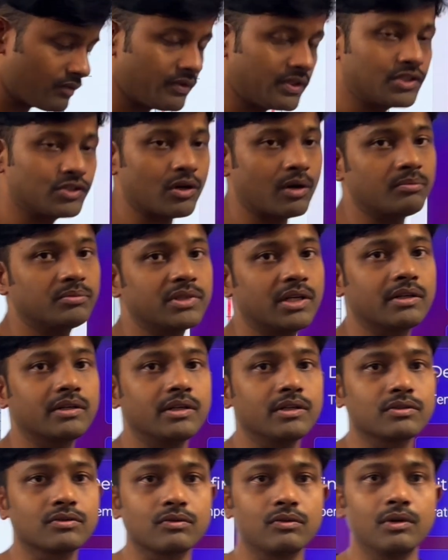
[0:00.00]
or which
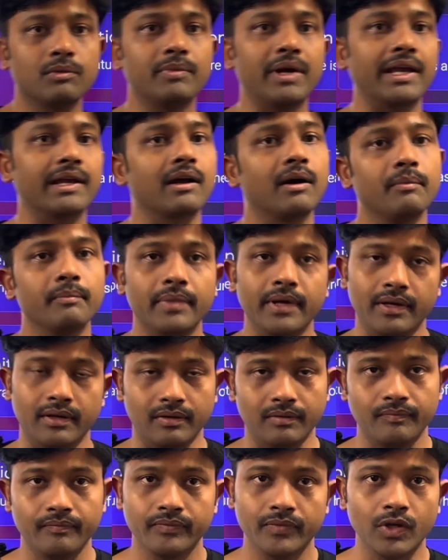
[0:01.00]
object is cold? By
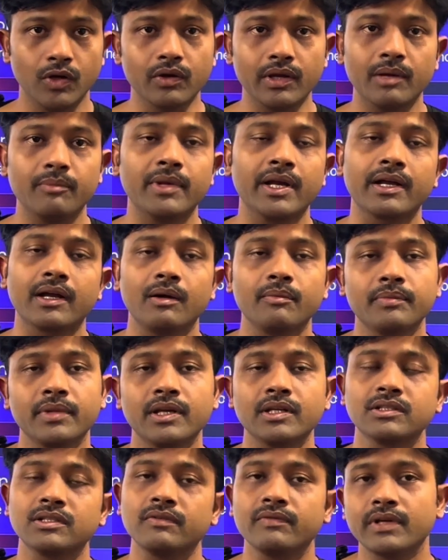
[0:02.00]
compare. Okay, by
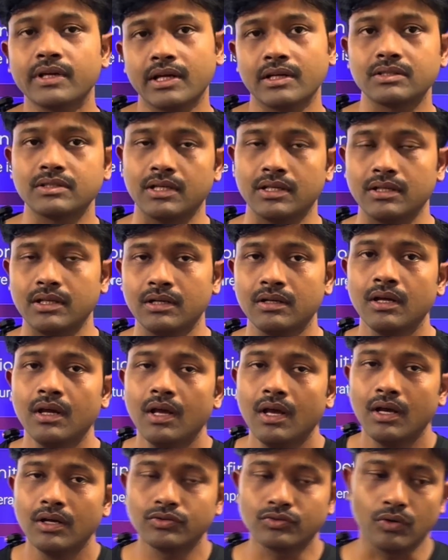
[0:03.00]
comparison we can say that.
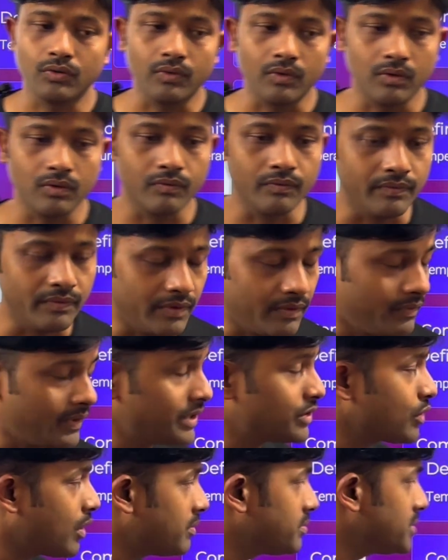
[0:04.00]
So which